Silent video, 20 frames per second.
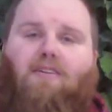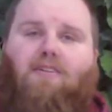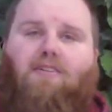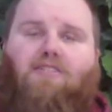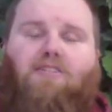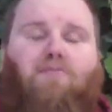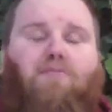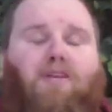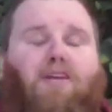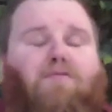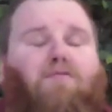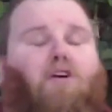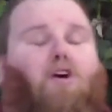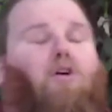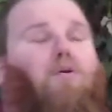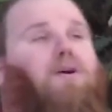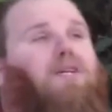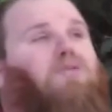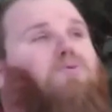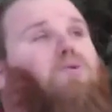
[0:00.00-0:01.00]
Something you've
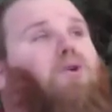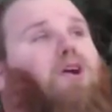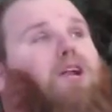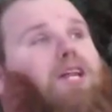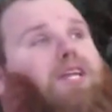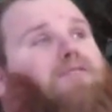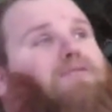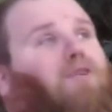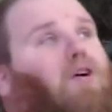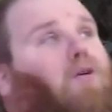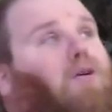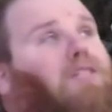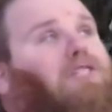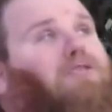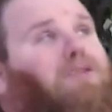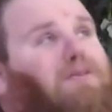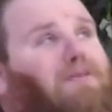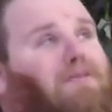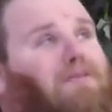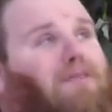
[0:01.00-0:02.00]
always wanted. You've
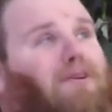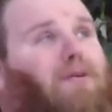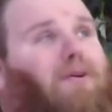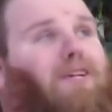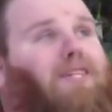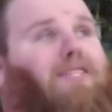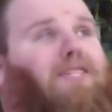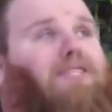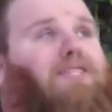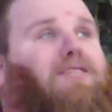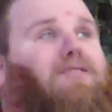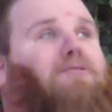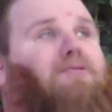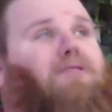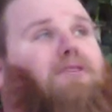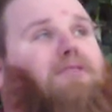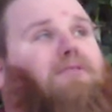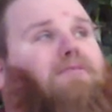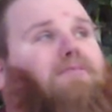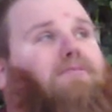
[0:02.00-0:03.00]
always dreamed of going to Disney
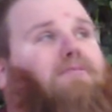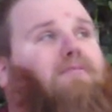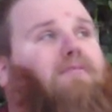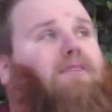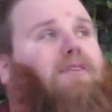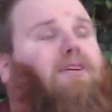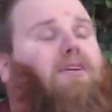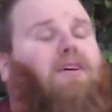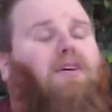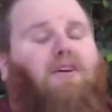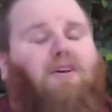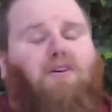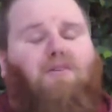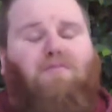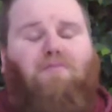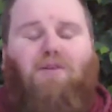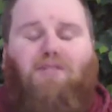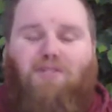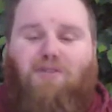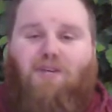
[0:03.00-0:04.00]
World,
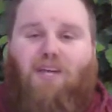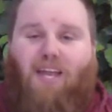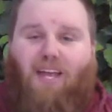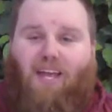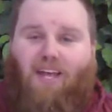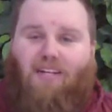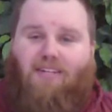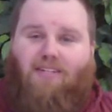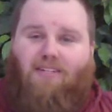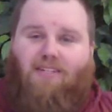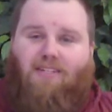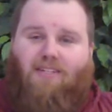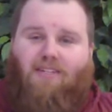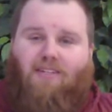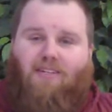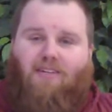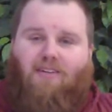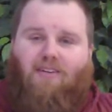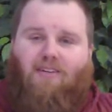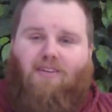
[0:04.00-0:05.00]
but you can't.
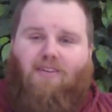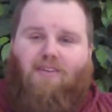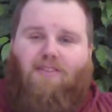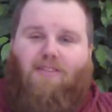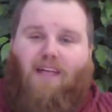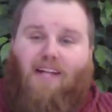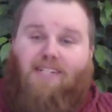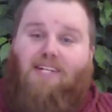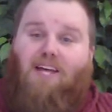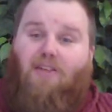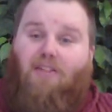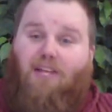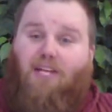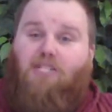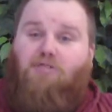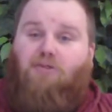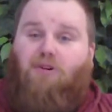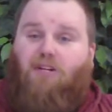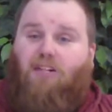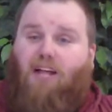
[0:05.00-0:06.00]
That's how the
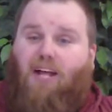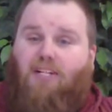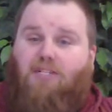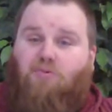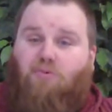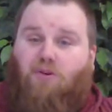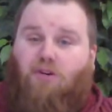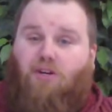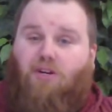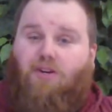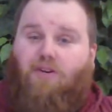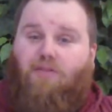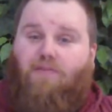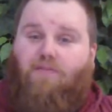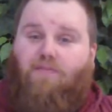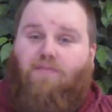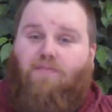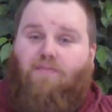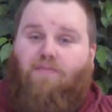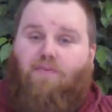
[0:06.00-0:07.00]
Israelites were.
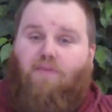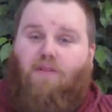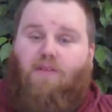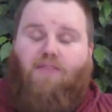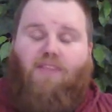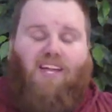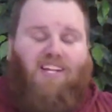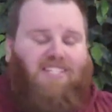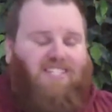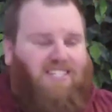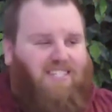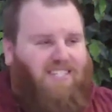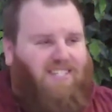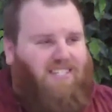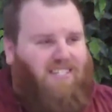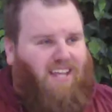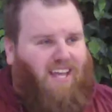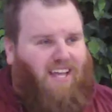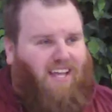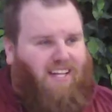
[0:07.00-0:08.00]
They
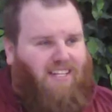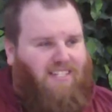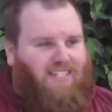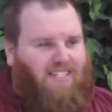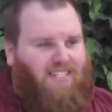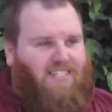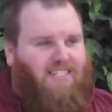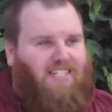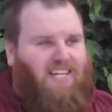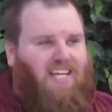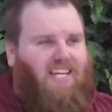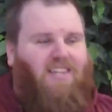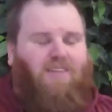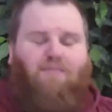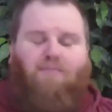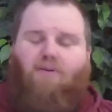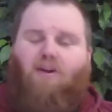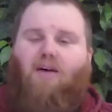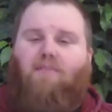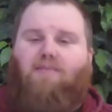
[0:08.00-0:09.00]
could see
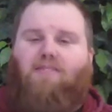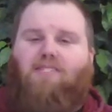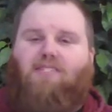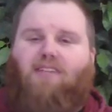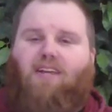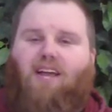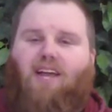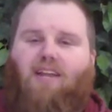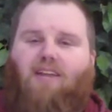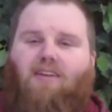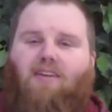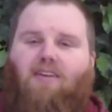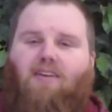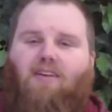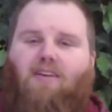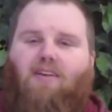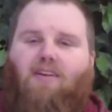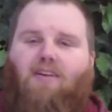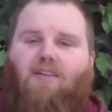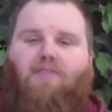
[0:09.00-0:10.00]
the promised land.
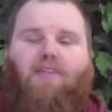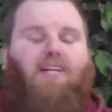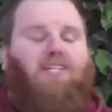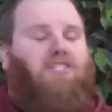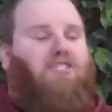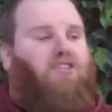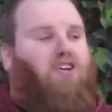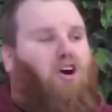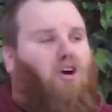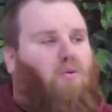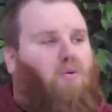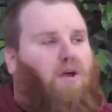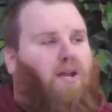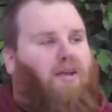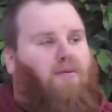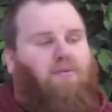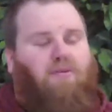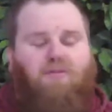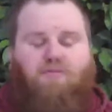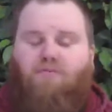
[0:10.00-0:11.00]
They saw what
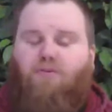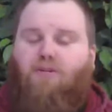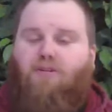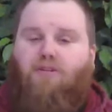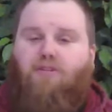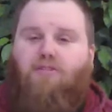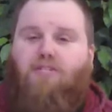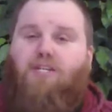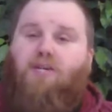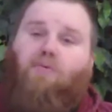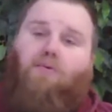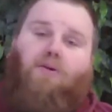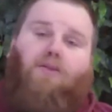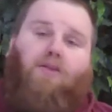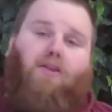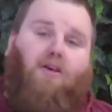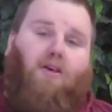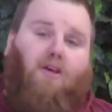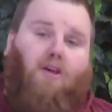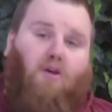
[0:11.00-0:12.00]
it was producing
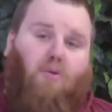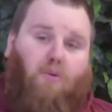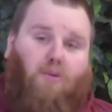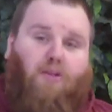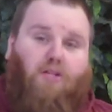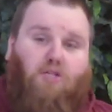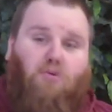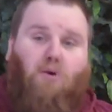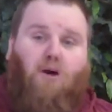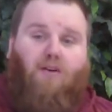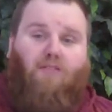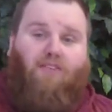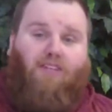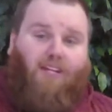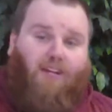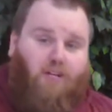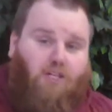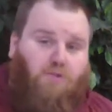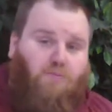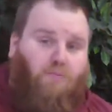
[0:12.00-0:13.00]
when the 12
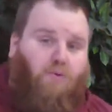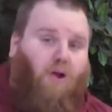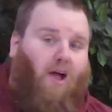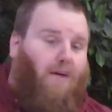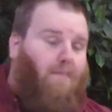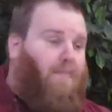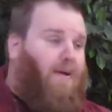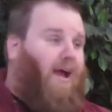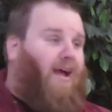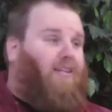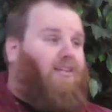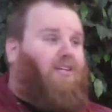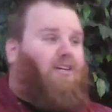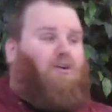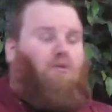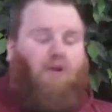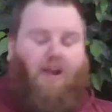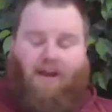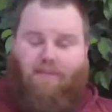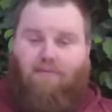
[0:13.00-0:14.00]
leaders brought back the
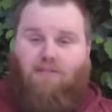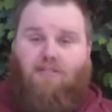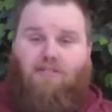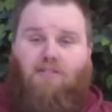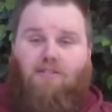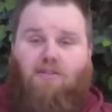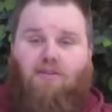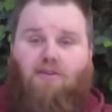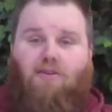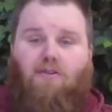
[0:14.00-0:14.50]
grapes,